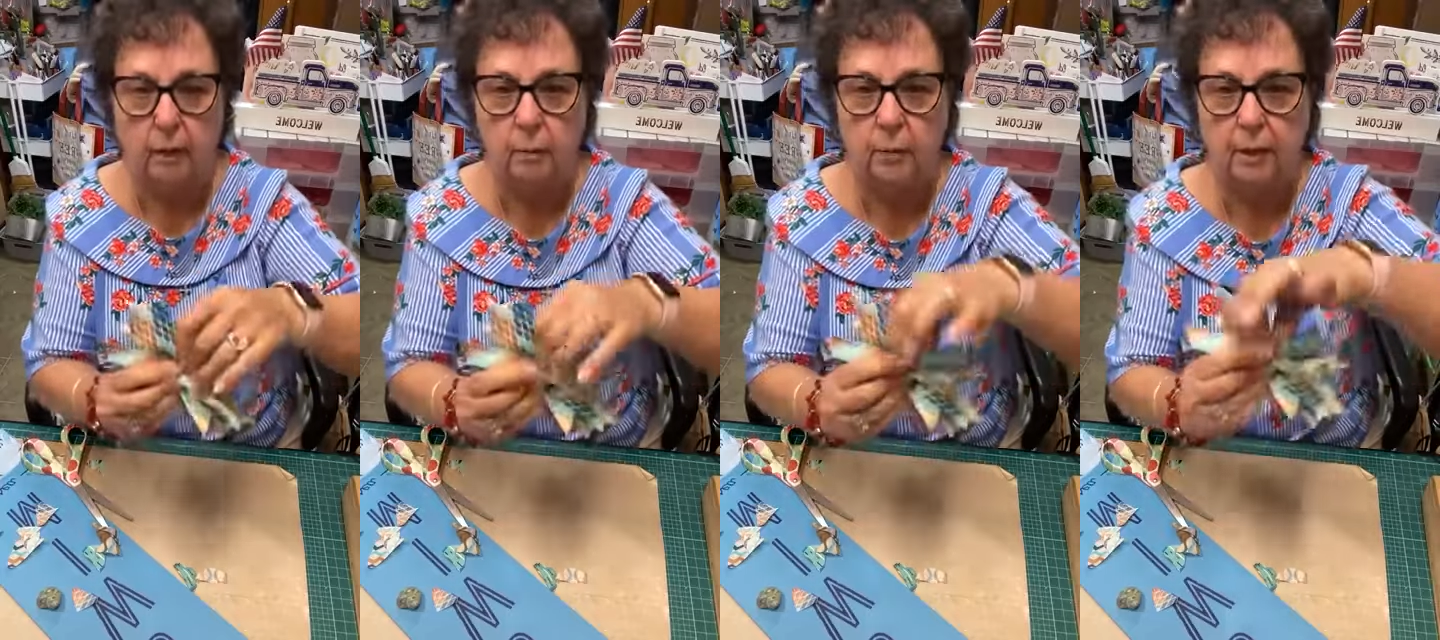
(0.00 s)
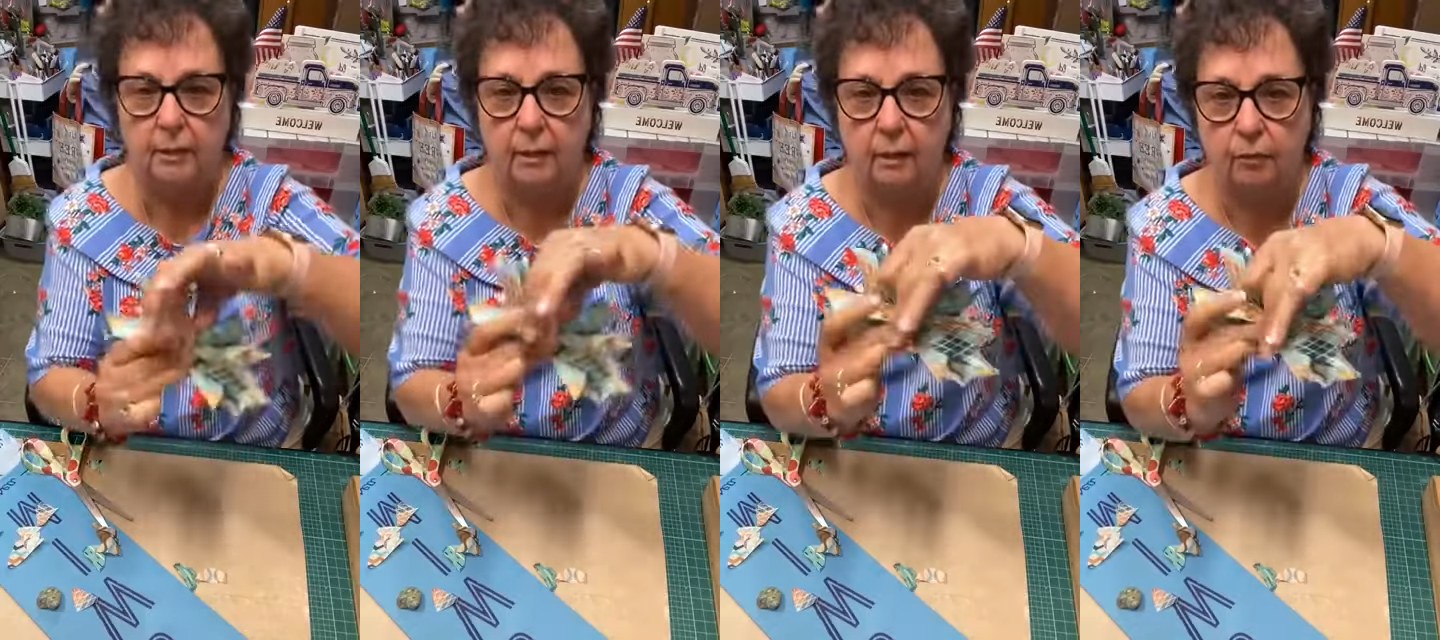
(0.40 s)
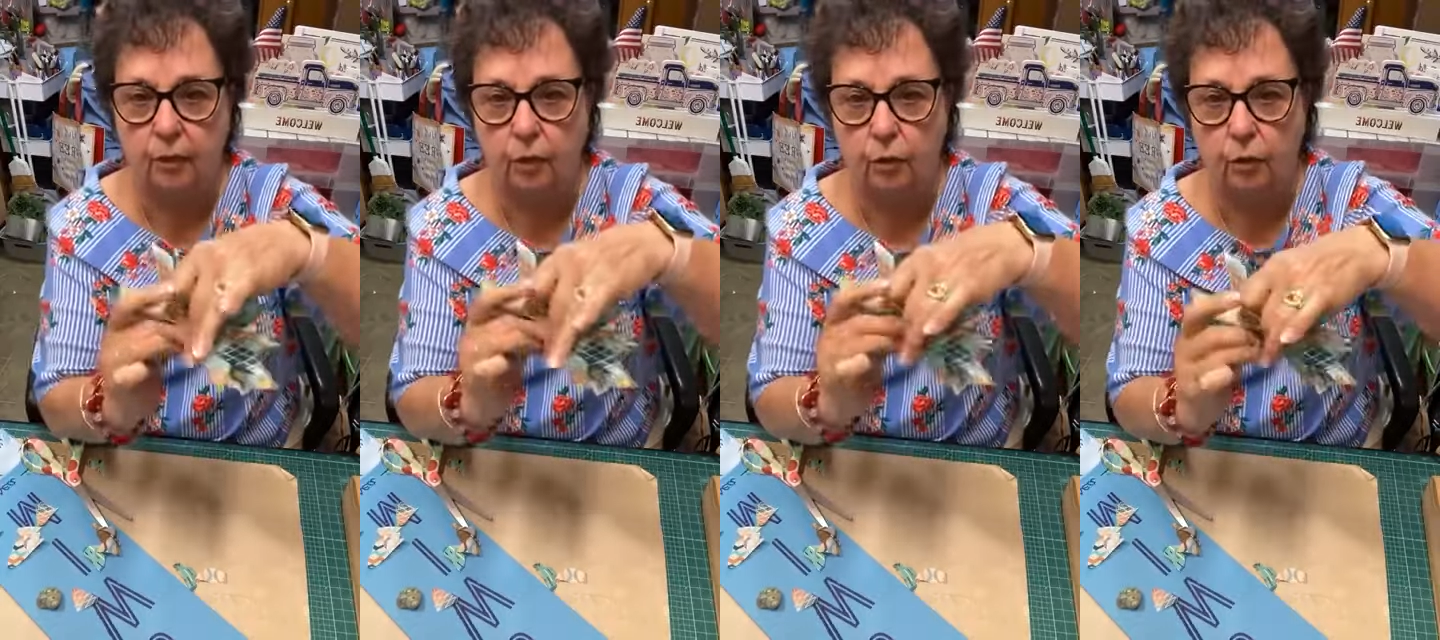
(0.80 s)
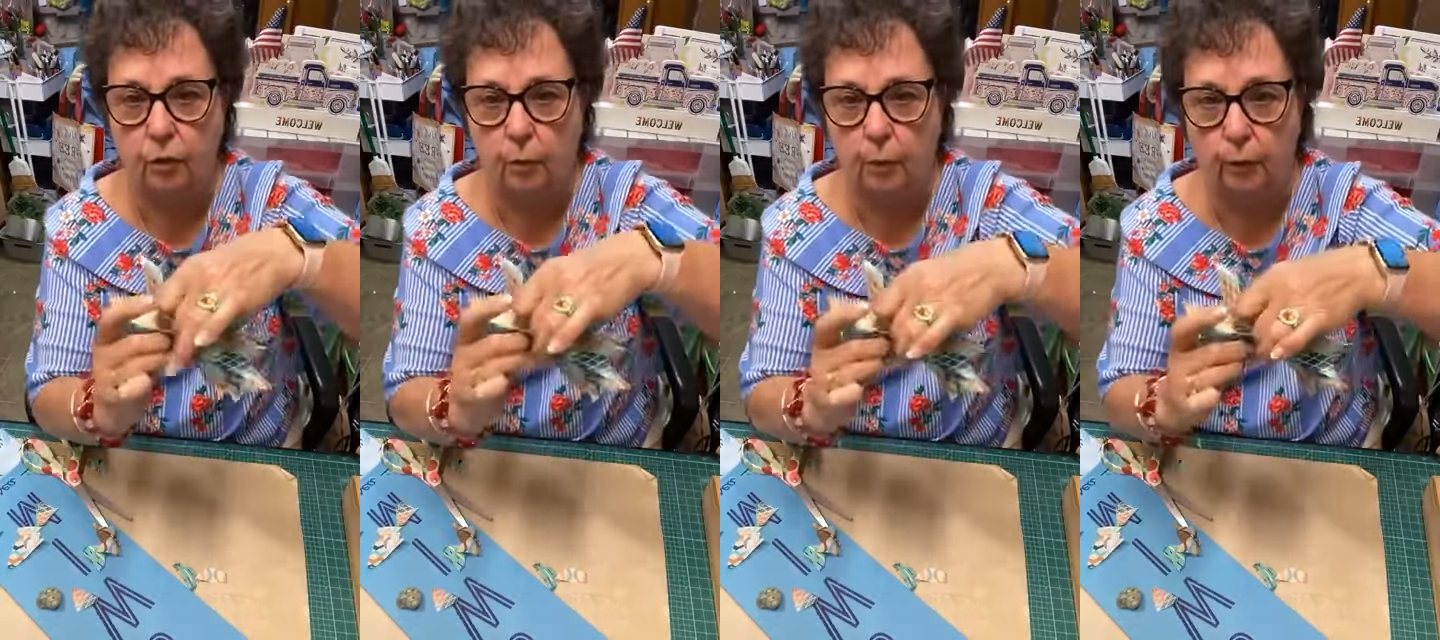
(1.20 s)
it makes kind of a cute
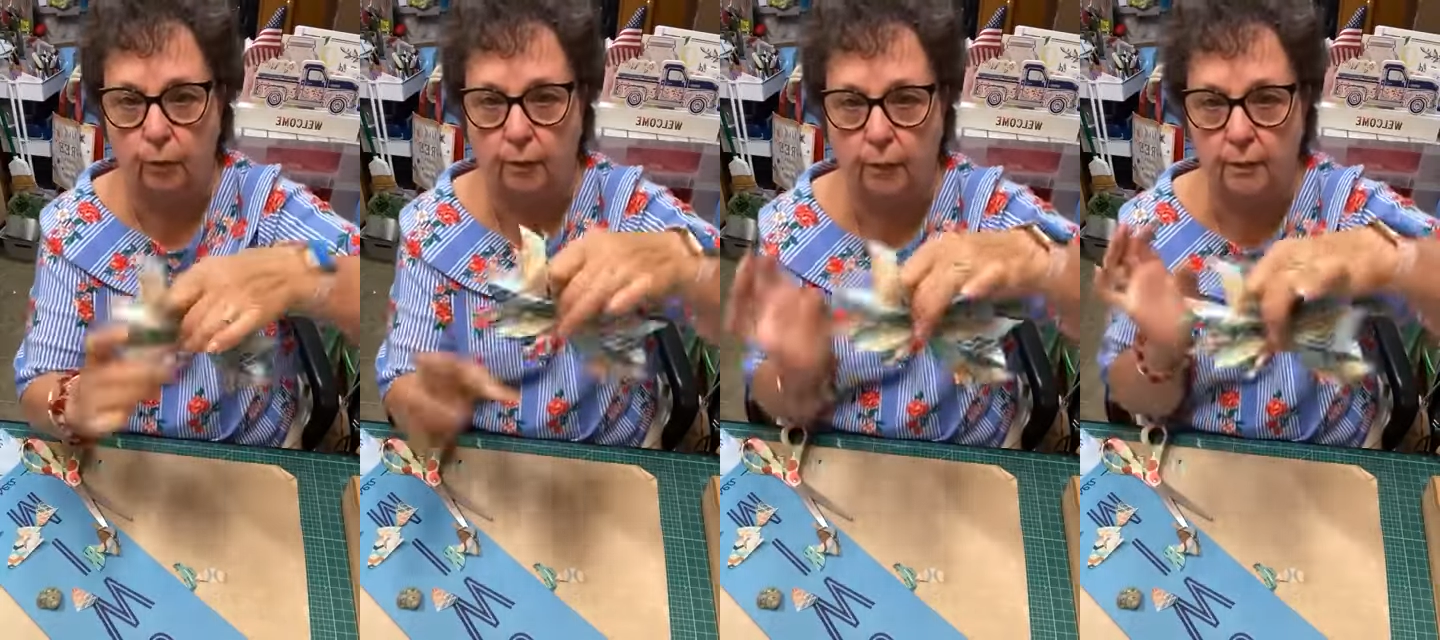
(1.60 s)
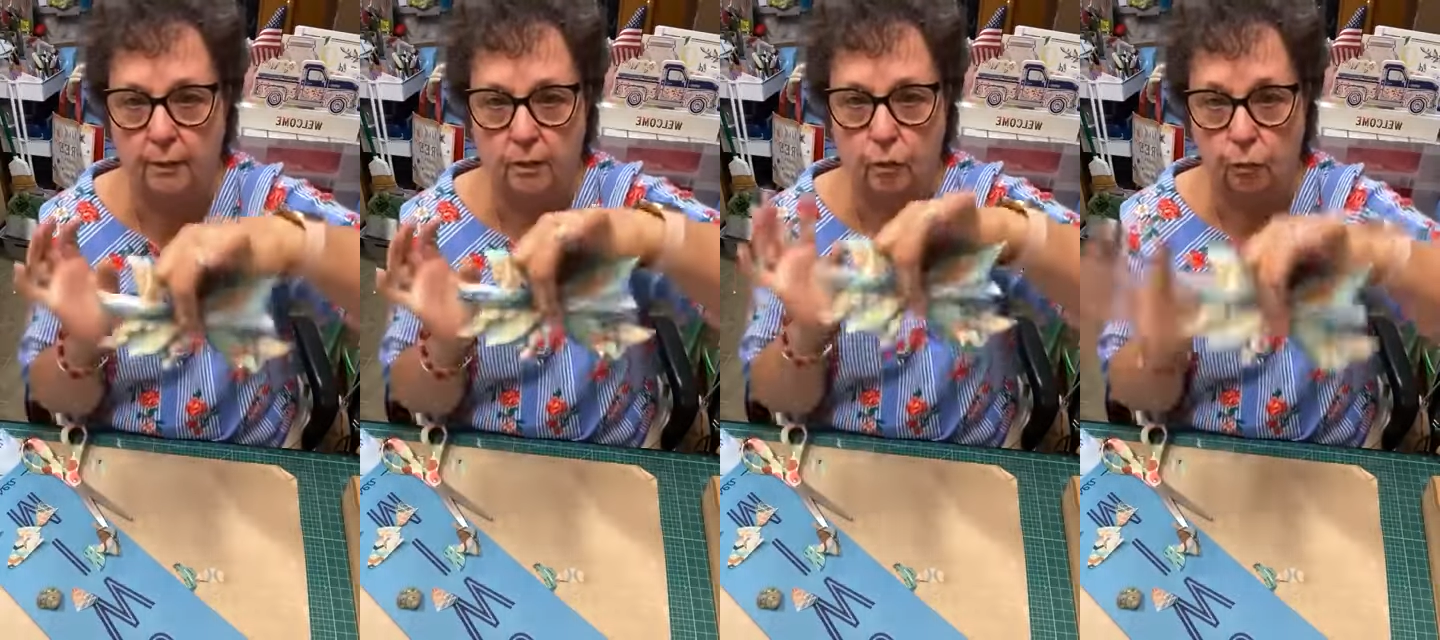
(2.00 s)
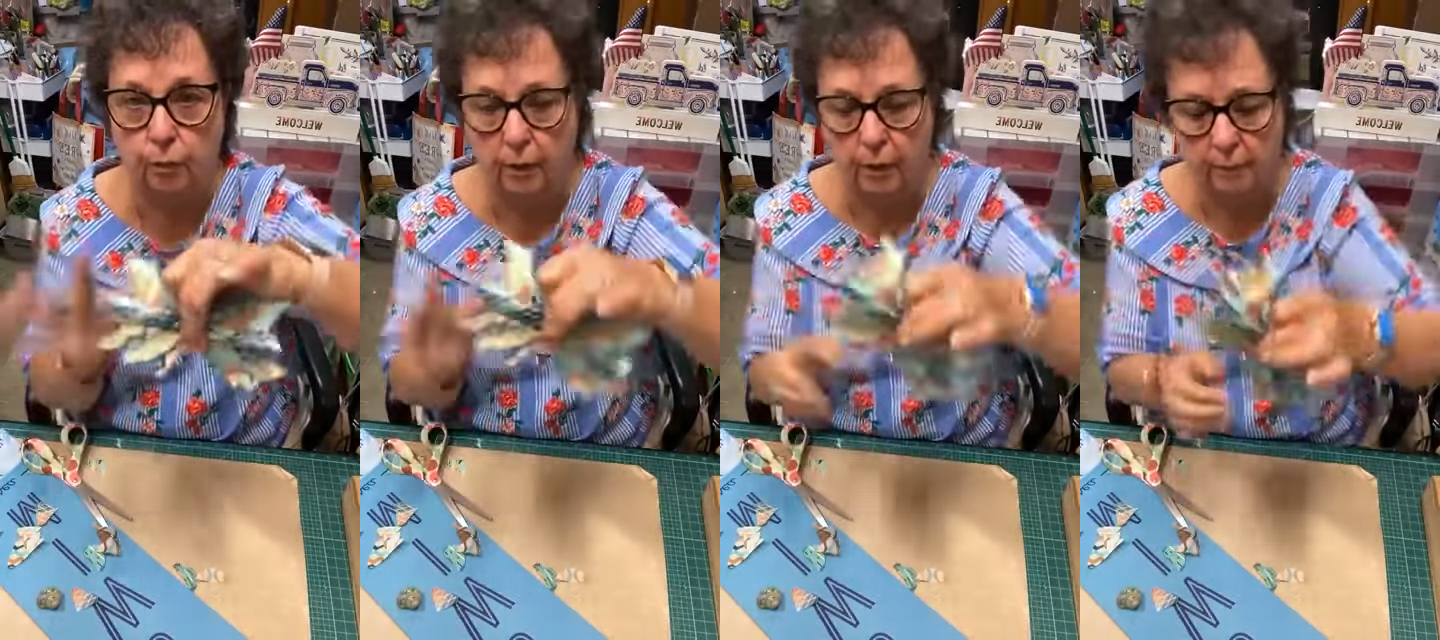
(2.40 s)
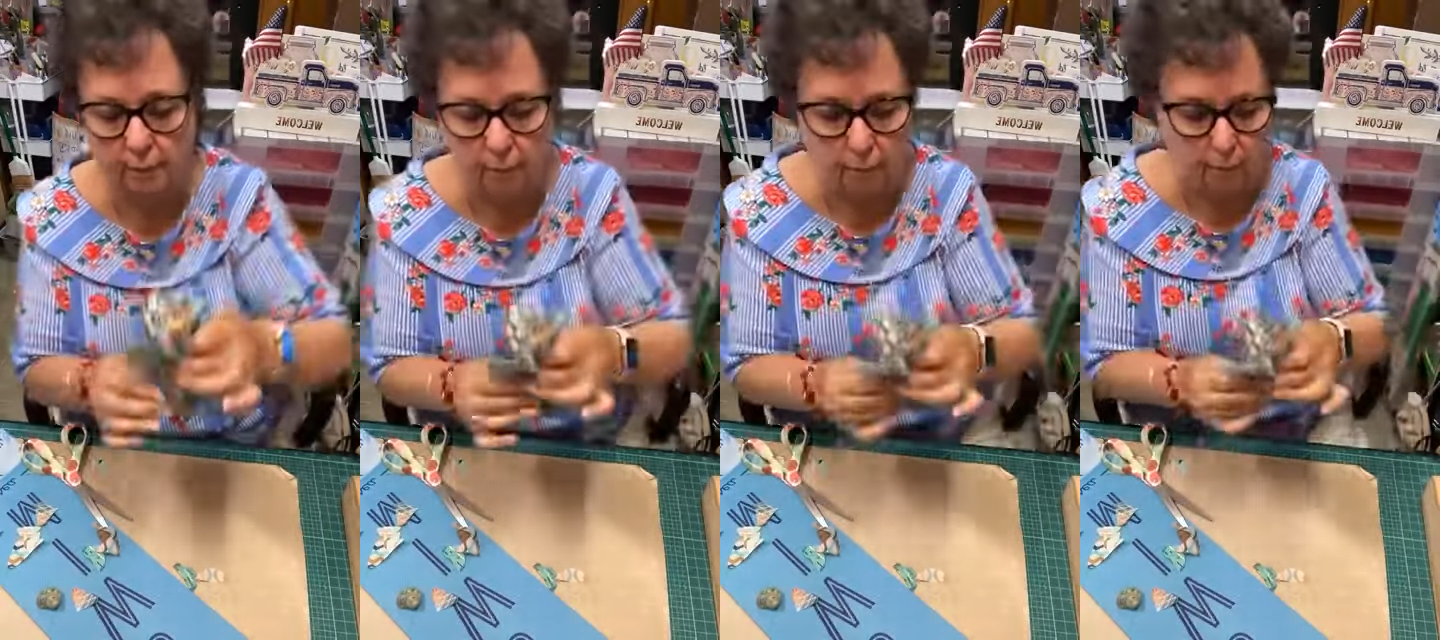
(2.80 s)
little bow. It's just really
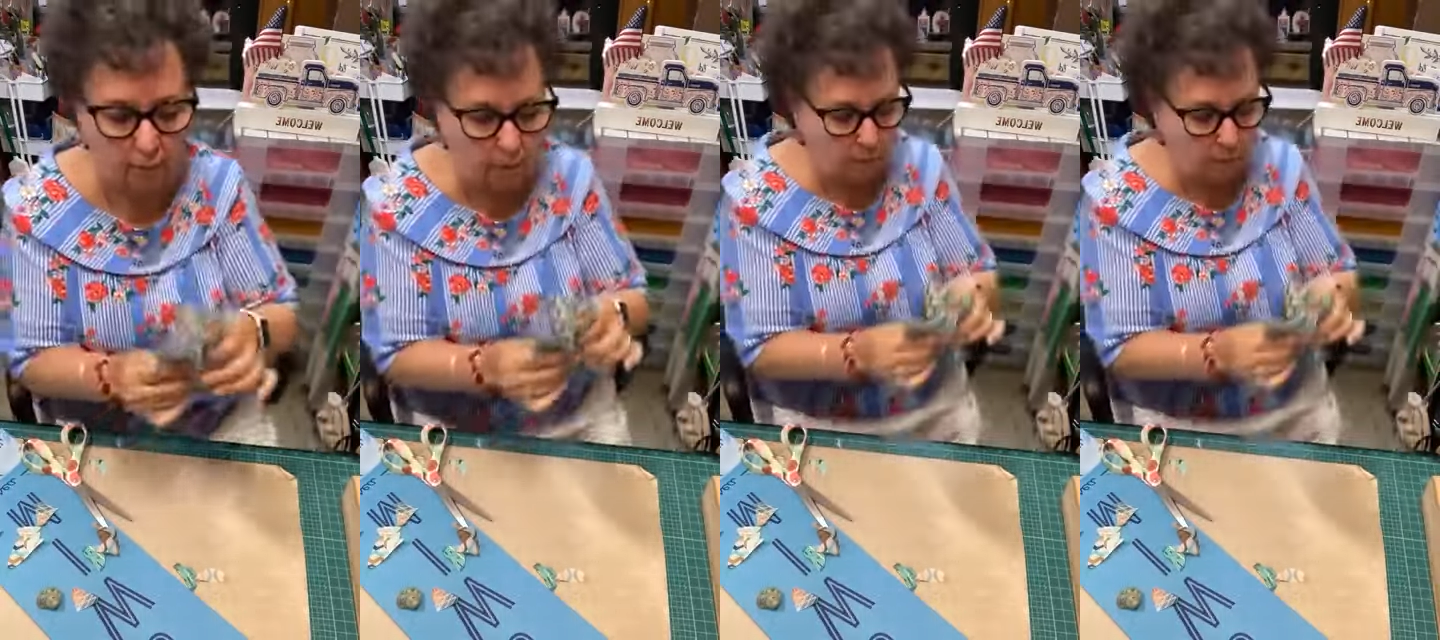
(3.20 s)
simple.